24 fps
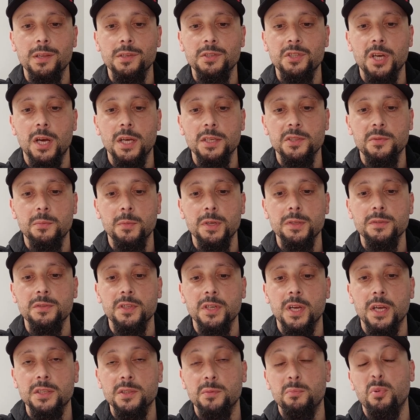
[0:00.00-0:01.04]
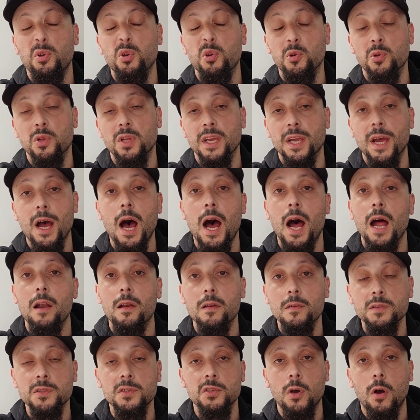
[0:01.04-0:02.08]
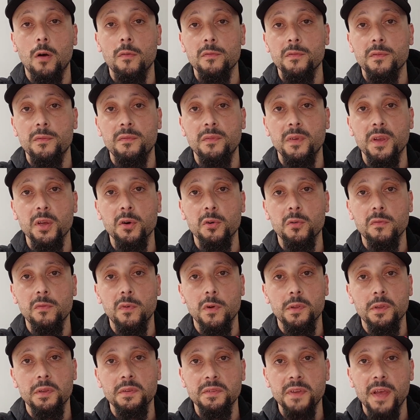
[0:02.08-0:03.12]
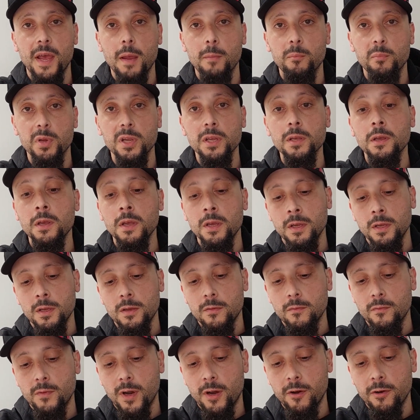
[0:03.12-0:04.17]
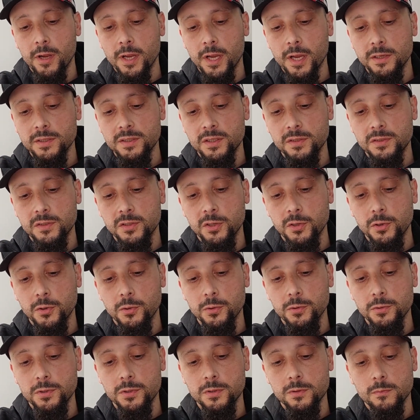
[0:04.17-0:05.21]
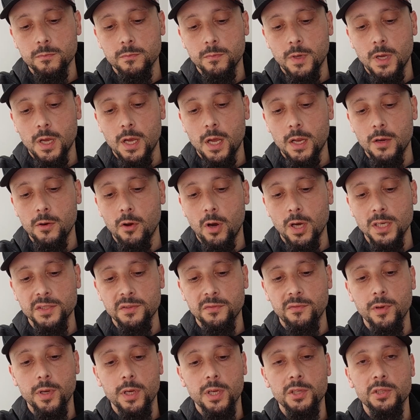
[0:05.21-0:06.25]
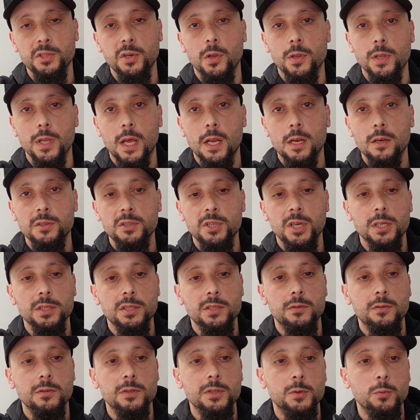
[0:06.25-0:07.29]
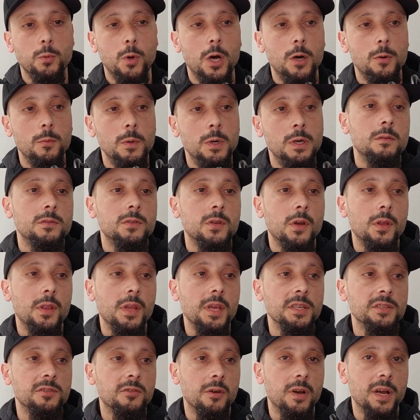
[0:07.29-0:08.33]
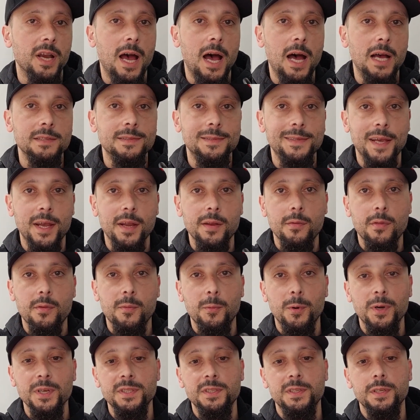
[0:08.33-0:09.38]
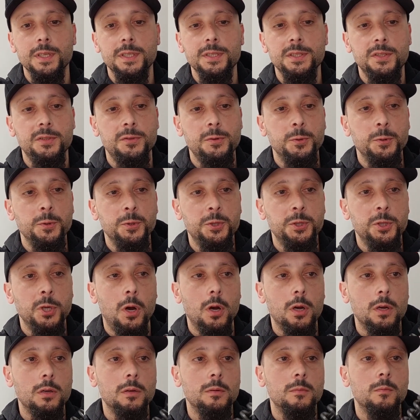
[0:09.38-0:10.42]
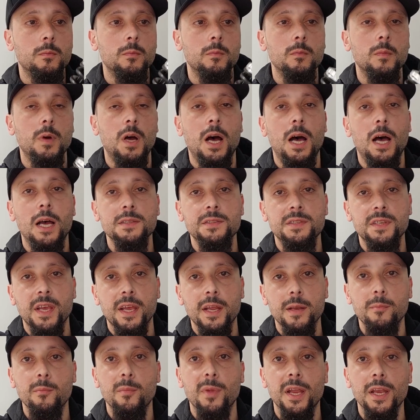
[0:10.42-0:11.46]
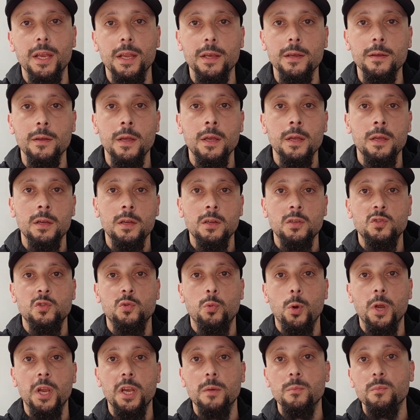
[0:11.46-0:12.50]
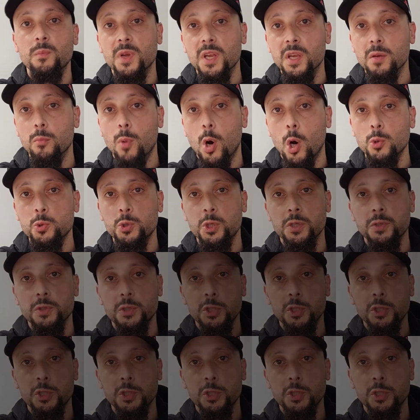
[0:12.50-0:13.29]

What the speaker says: adjustments. That's purely a hard and soft feel for the damping, very easy to use. Nice finish on that adjuster as well. So these are an RZ362 shock, RZ meaning twin emulsion